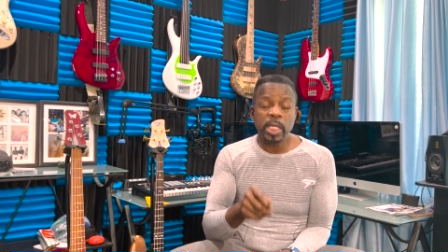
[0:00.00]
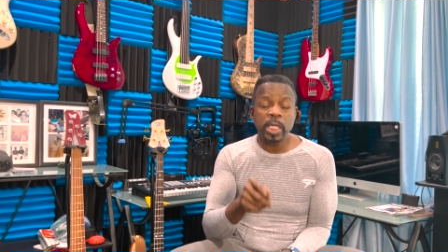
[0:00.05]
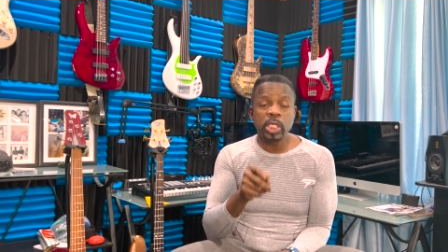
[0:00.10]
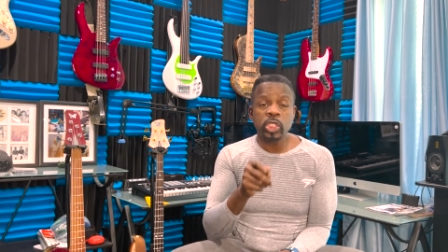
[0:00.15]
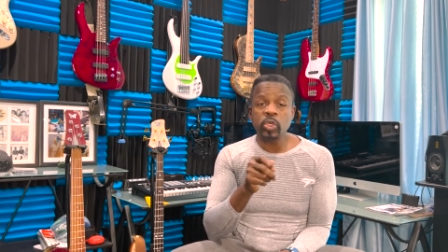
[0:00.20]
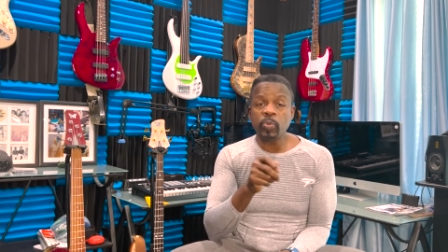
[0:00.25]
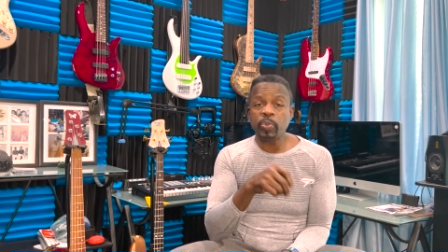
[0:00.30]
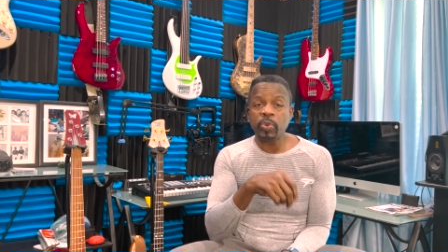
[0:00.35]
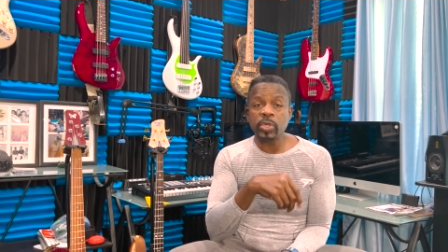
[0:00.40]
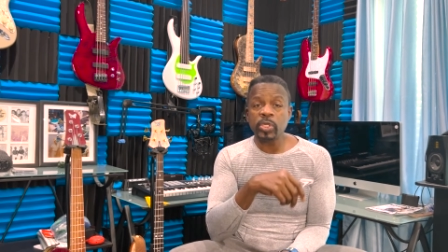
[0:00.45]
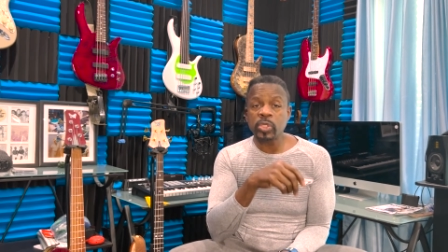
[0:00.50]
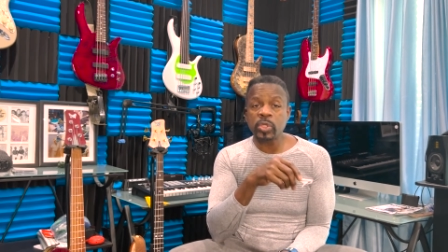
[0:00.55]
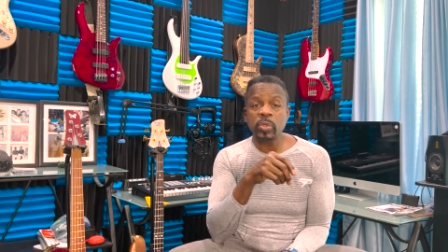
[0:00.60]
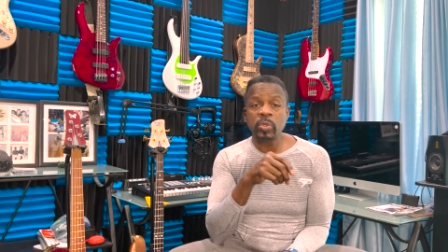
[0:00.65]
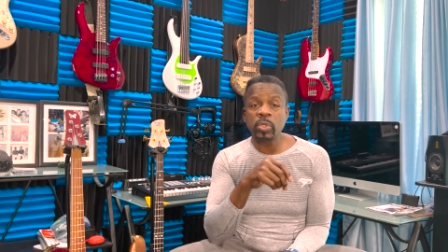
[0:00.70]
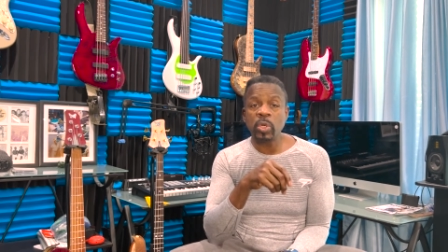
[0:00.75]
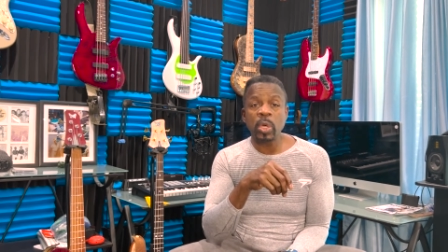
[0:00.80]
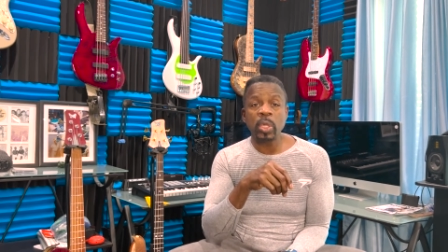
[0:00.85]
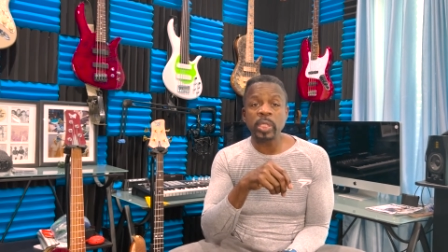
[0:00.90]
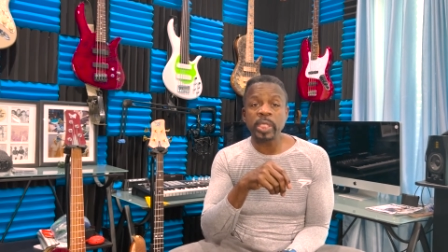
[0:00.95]
Until pretty soon,
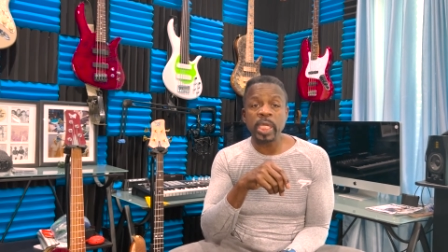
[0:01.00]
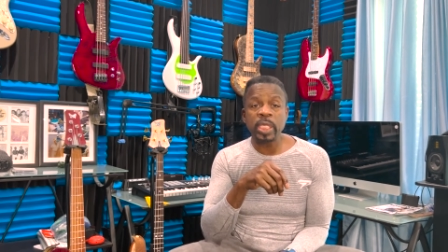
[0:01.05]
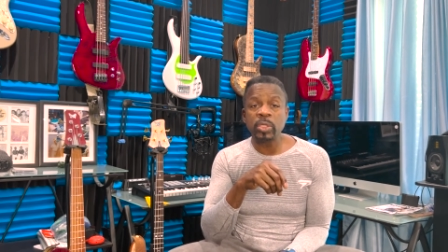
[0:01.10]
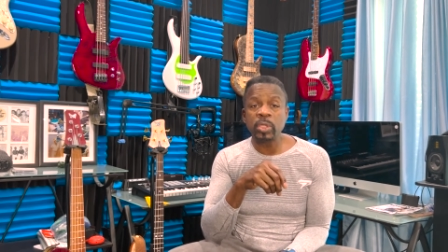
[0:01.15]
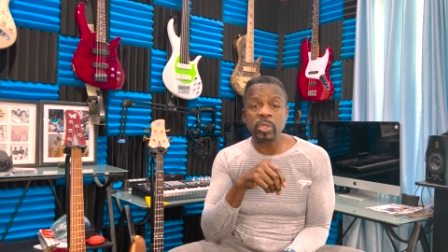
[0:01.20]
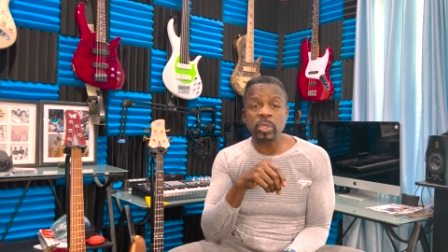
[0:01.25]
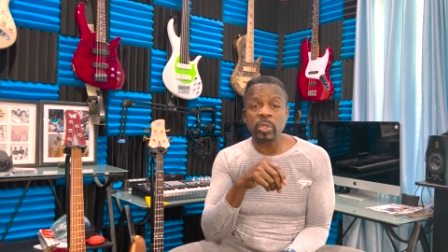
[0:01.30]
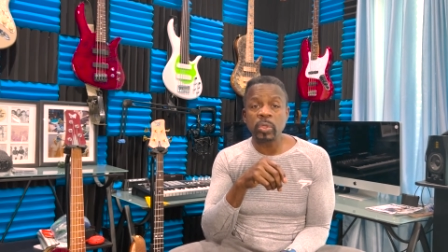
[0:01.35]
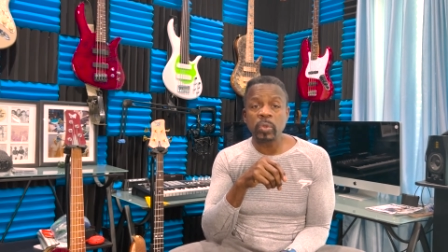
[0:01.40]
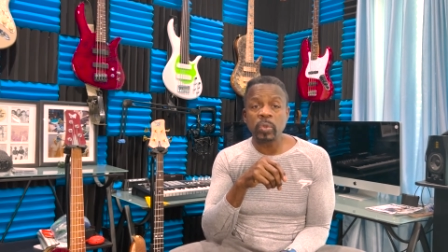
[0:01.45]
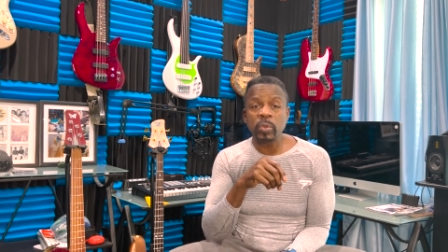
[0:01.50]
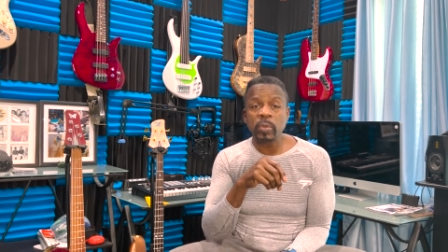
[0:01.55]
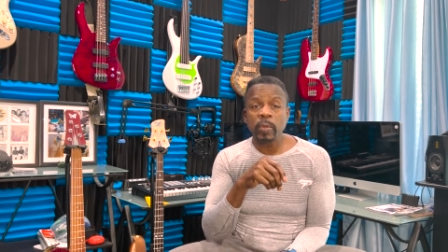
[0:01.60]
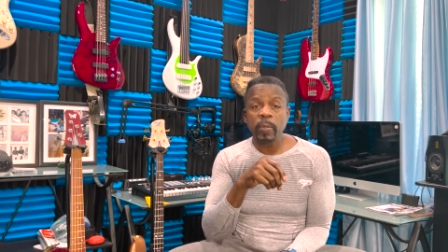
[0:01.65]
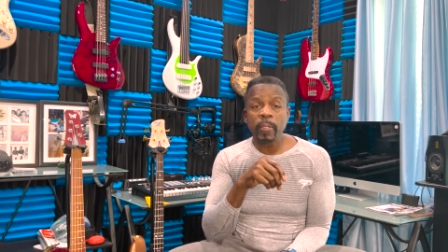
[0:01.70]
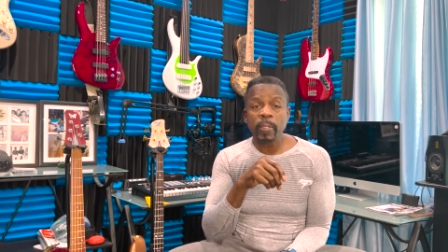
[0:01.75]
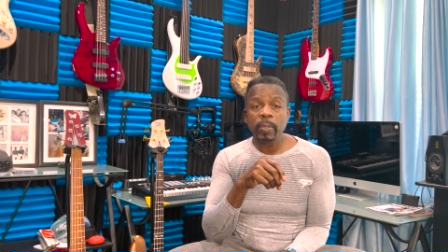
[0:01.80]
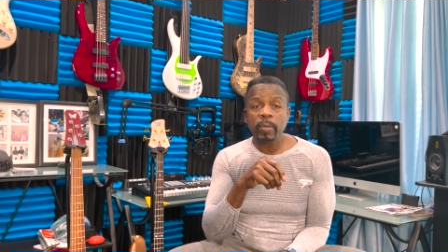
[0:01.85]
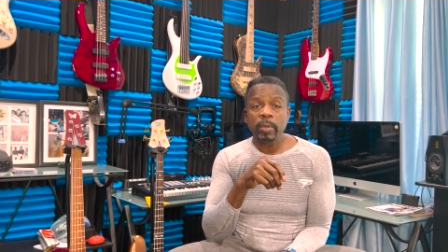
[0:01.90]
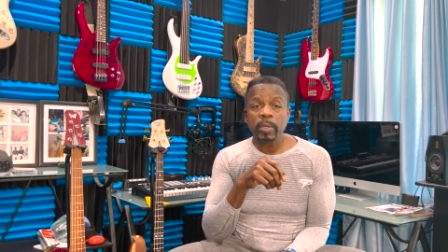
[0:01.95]
all he had to do,
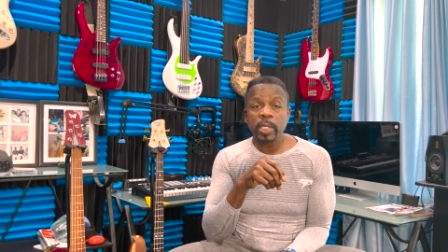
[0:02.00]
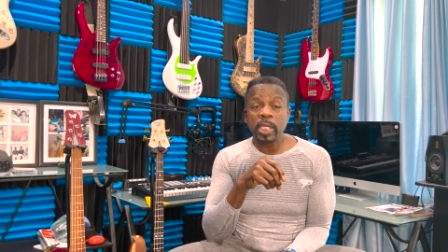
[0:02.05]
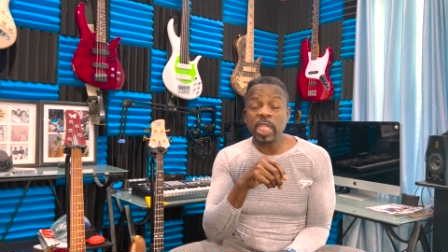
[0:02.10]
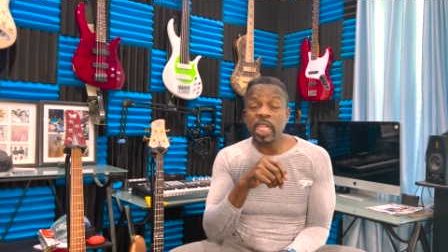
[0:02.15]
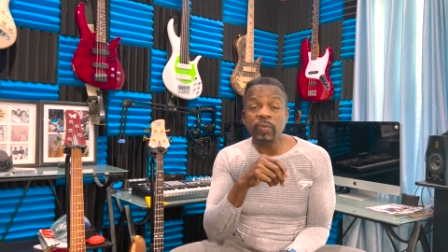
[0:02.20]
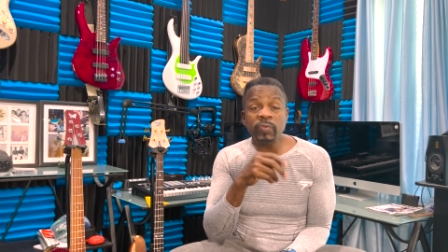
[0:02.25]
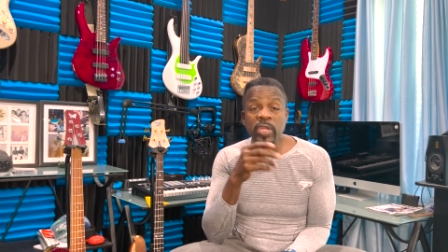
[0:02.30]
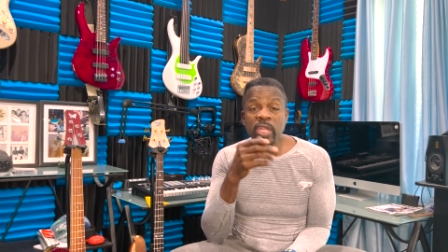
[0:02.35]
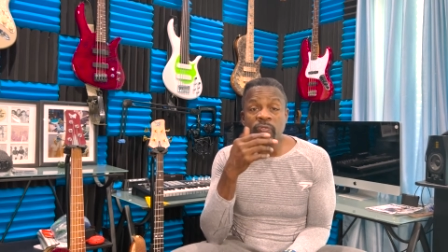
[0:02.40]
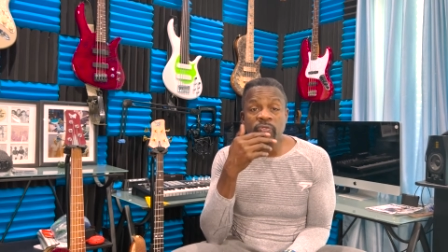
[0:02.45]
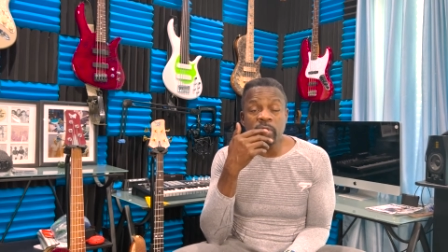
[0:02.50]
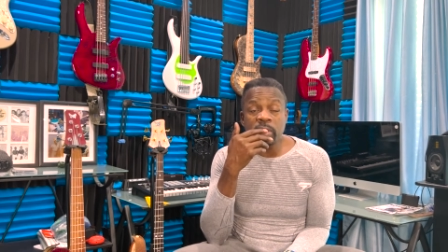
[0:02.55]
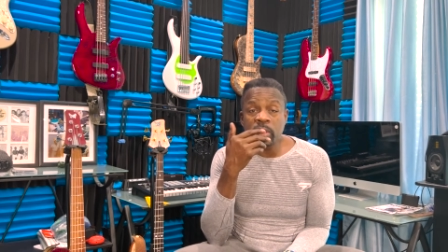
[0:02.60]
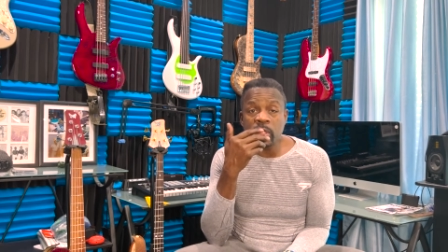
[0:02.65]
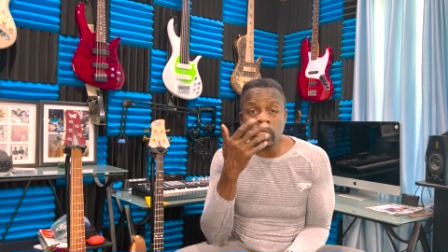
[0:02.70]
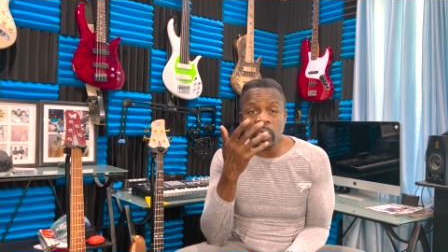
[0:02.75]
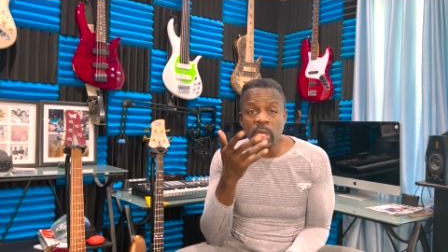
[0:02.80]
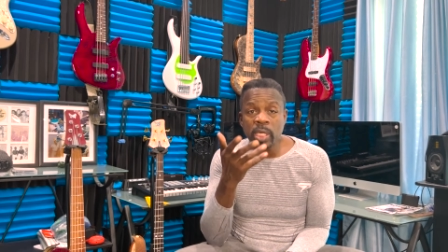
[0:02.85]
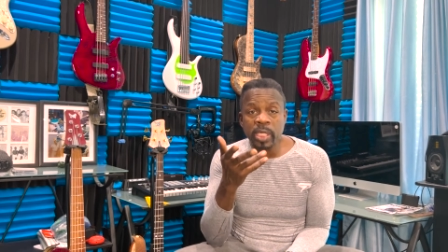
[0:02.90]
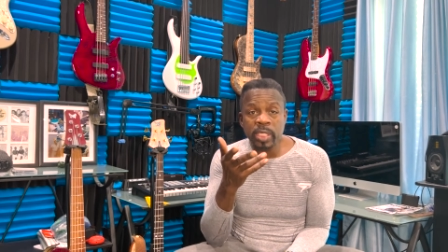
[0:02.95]
even after the
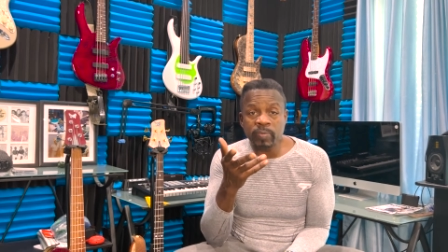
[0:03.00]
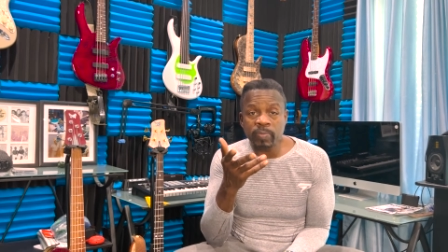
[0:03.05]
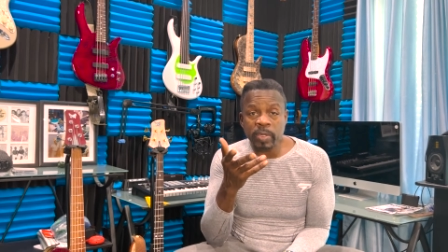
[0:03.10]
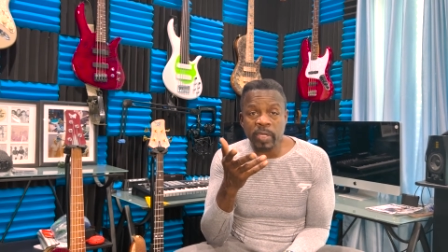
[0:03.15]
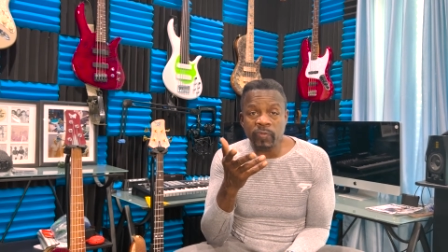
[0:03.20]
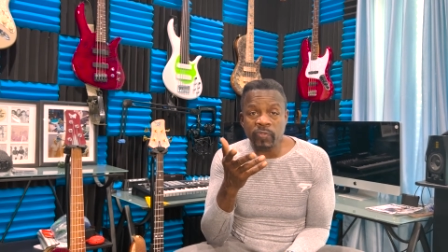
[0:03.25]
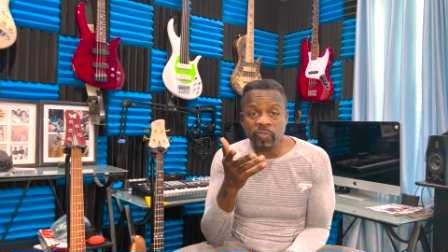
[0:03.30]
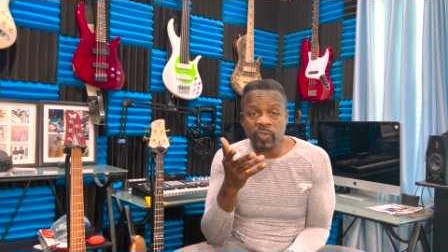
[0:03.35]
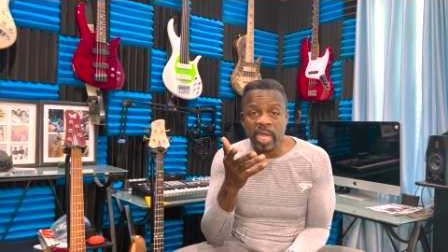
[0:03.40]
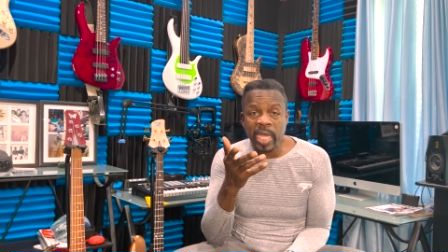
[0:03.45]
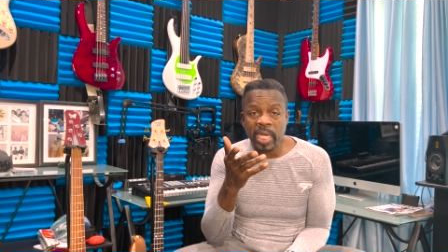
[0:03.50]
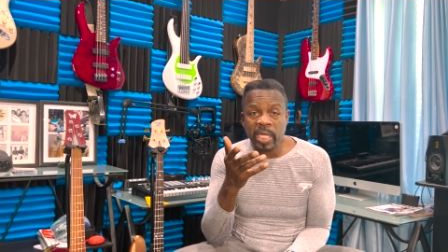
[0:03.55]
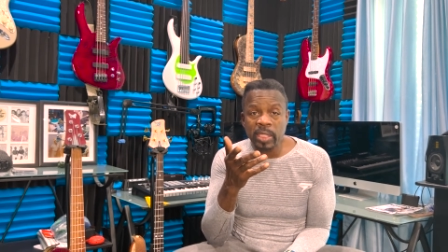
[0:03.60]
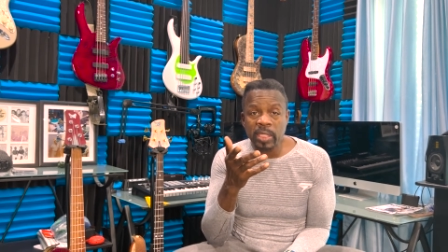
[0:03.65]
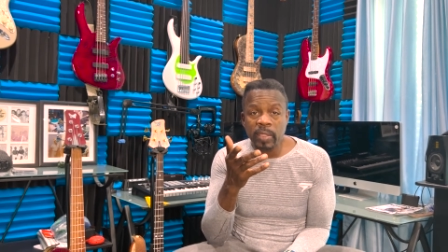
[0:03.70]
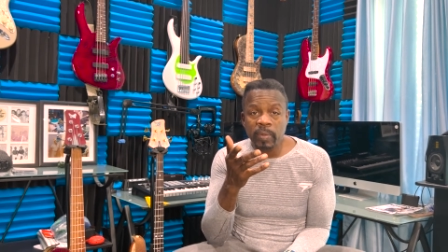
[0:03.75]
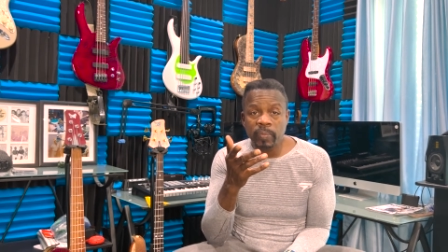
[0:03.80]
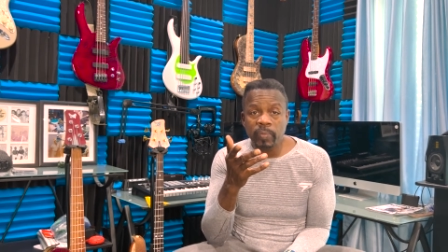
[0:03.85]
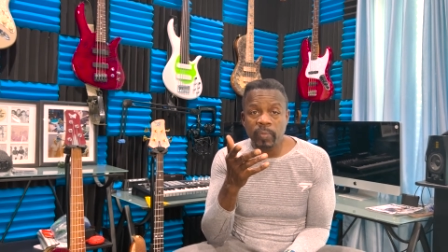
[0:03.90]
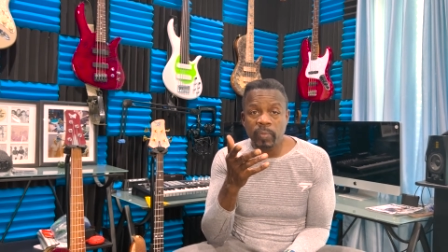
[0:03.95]
dog had been fed,